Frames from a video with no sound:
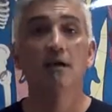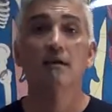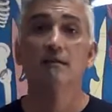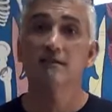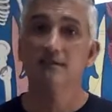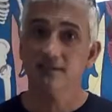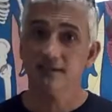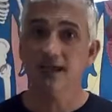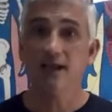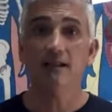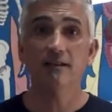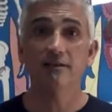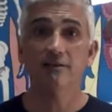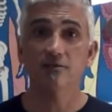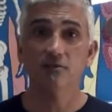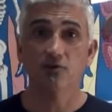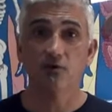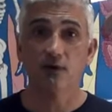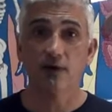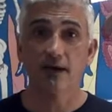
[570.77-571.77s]
The salad
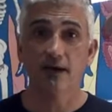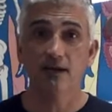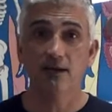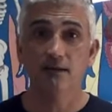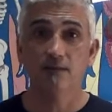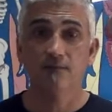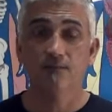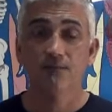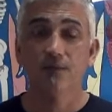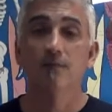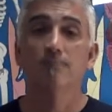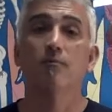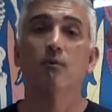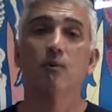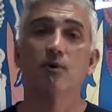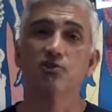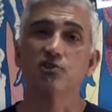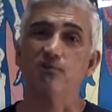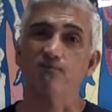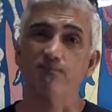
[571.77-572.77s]
is great, but
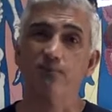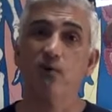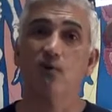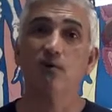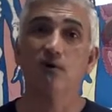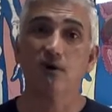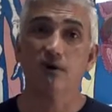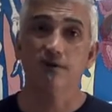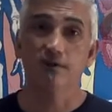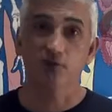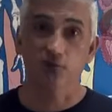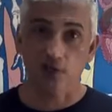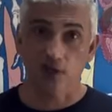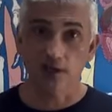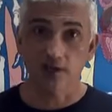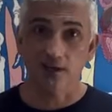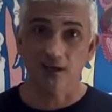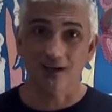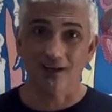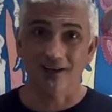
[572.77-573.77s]
once you pour all the
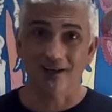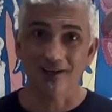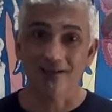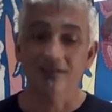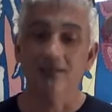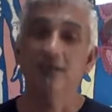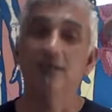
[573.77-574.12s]
junk on it,